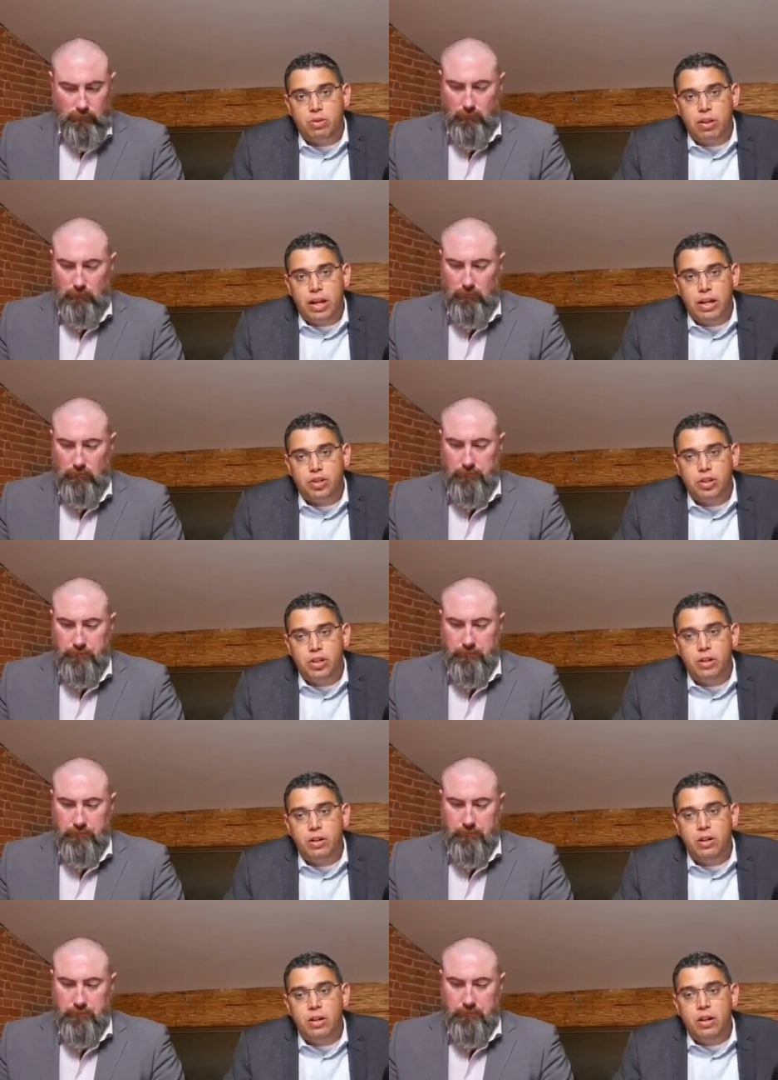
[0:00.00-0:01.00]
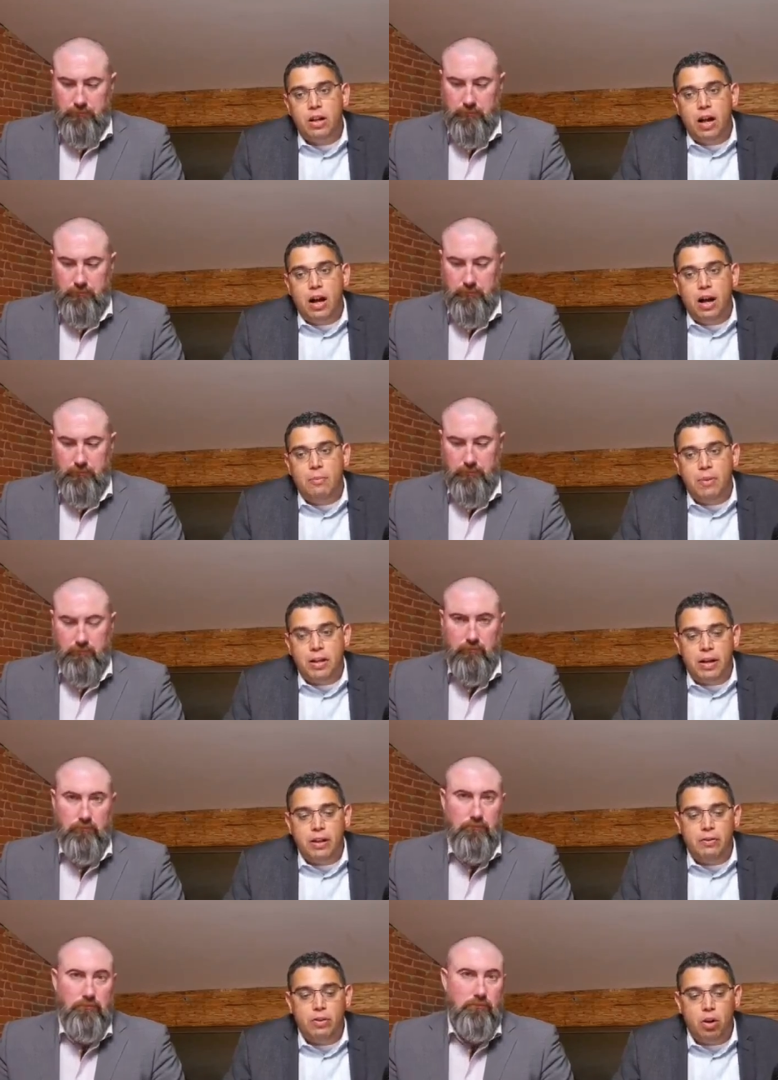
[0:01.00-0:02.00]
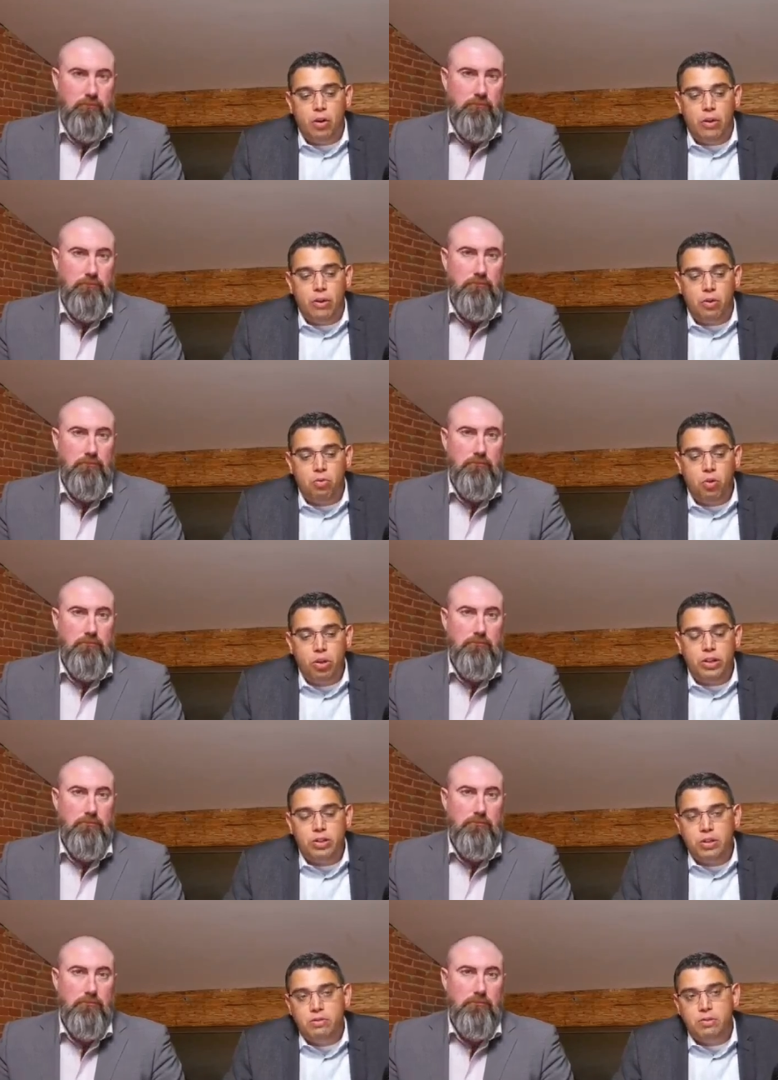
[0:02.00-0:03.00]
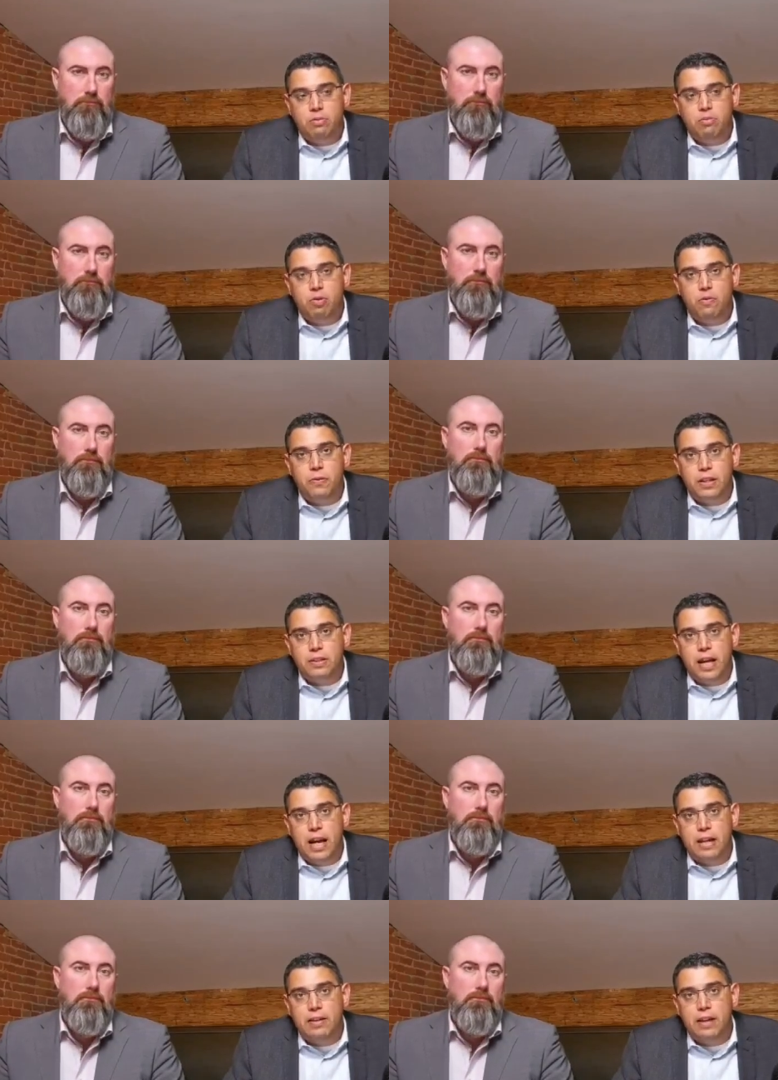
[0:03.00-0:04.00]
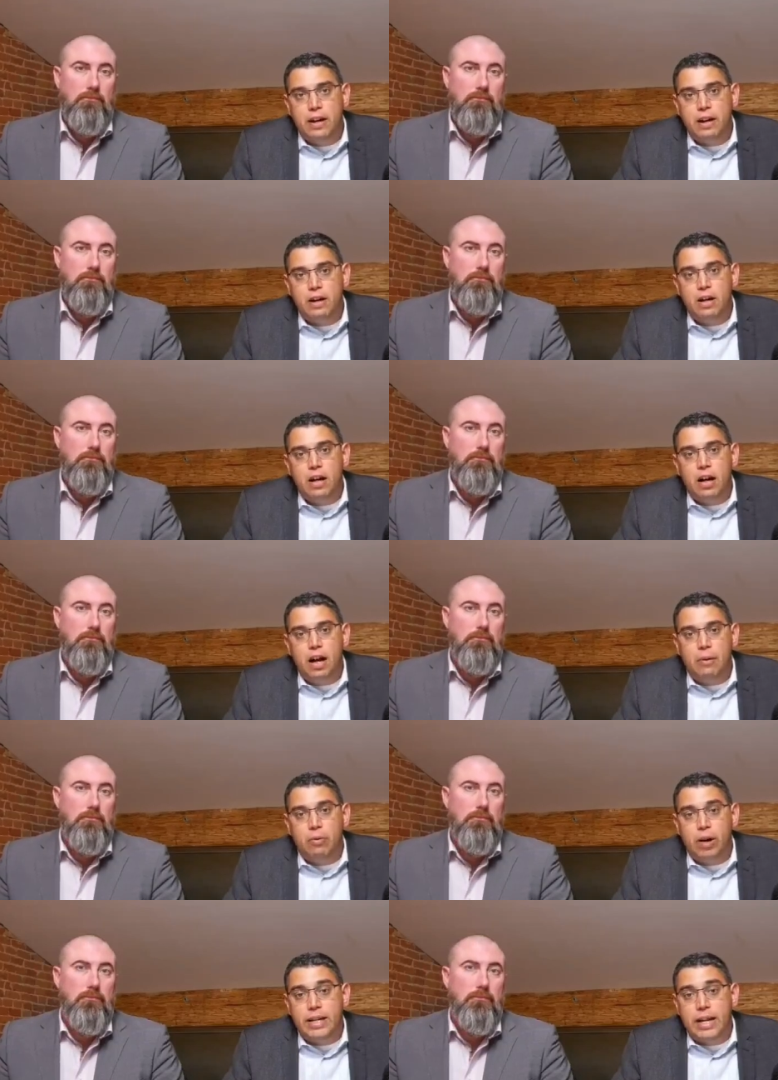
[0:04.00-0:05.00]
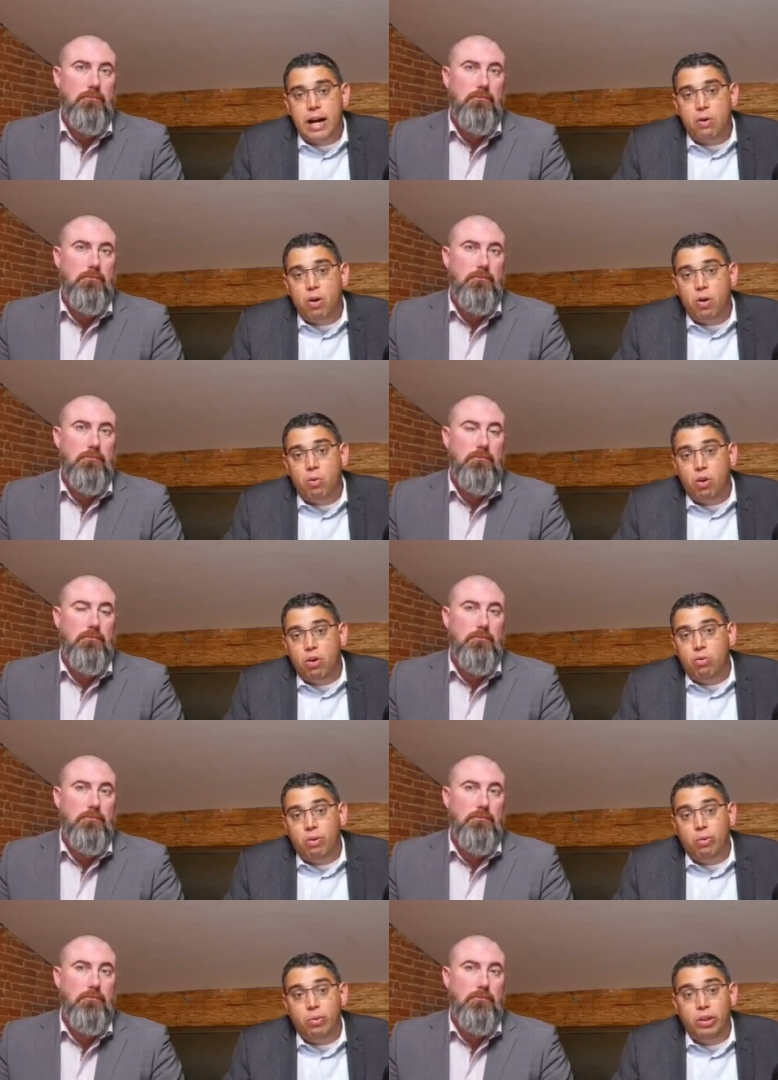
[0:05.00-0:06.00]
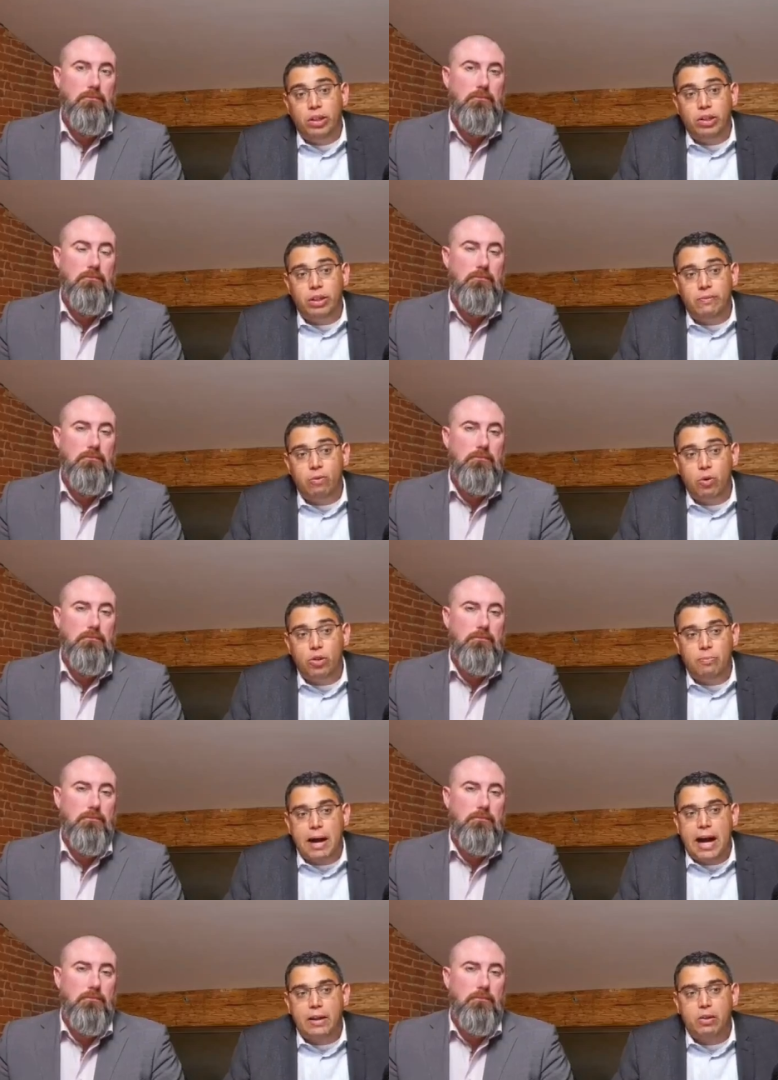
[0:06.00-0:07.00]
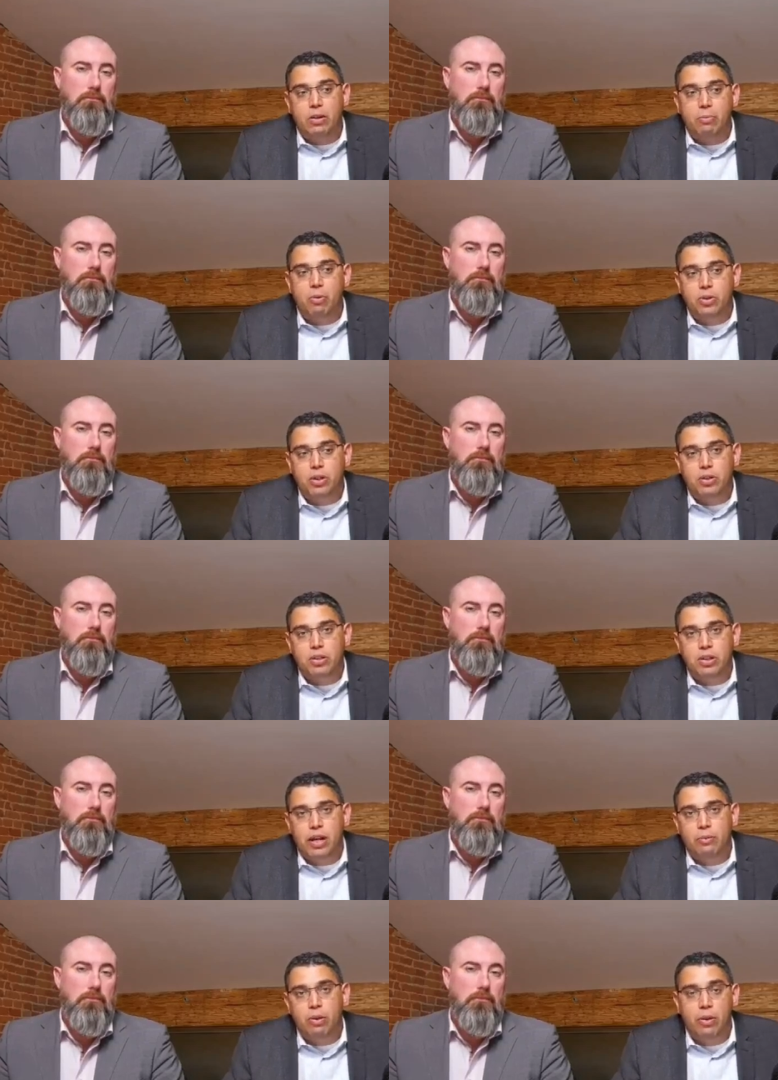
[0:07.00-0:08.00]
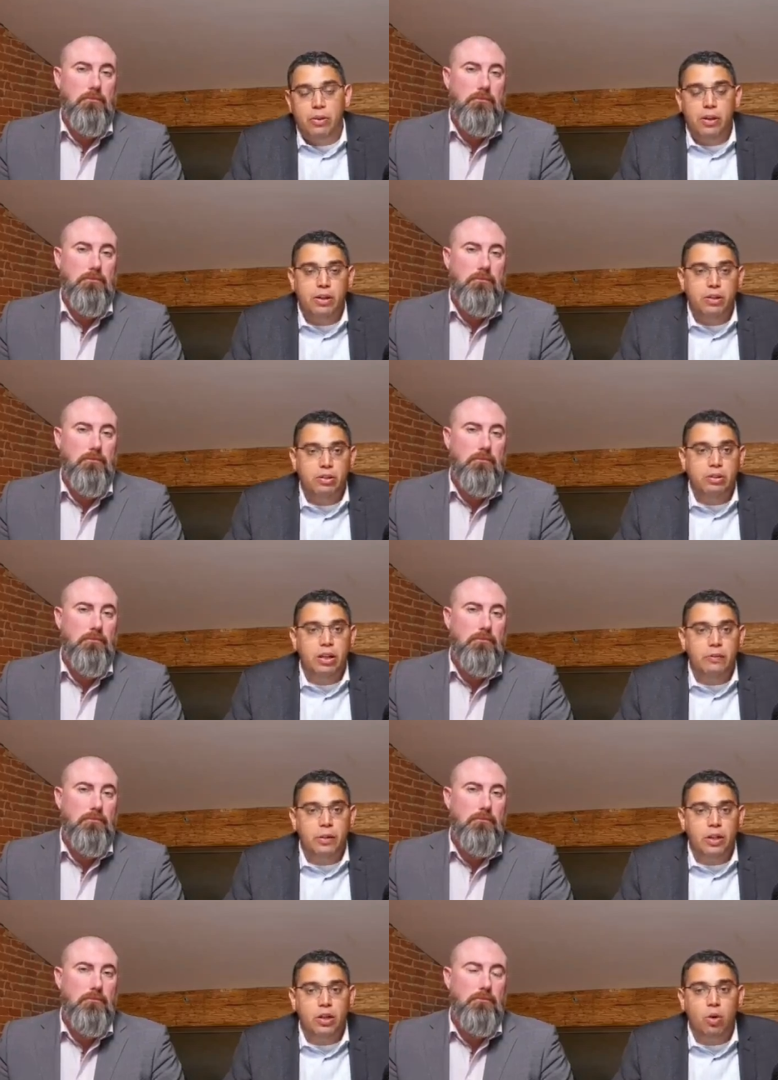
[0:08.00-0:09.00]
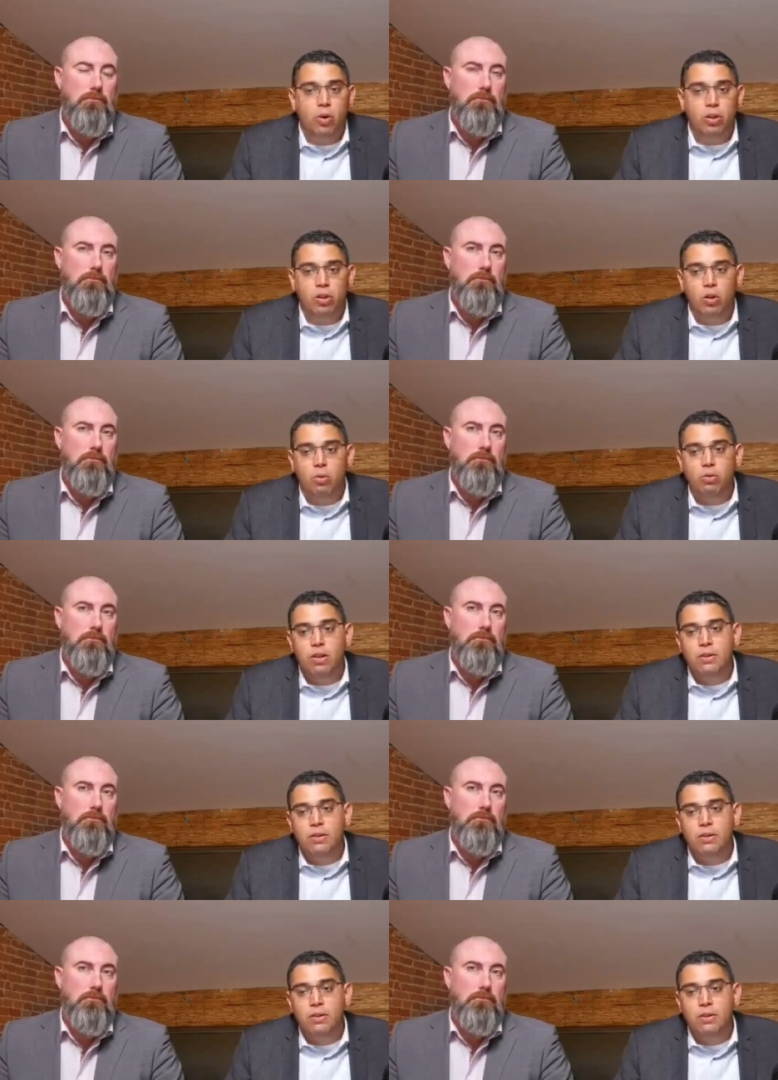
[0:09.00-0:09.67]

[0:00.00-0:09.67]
Speaker 1: last year. Um, and that, you know they're looking to to move things ahead there. Um, and right now, what we're what we're really looking for is a path on the processing side. Whether they they they go it alone